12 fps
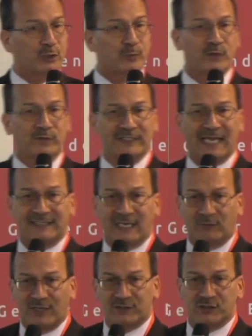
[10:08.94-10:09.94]
to move in that
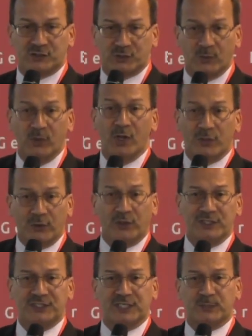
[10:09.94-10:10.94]
direction. So
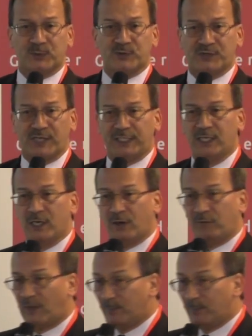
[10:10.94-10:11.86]
36% of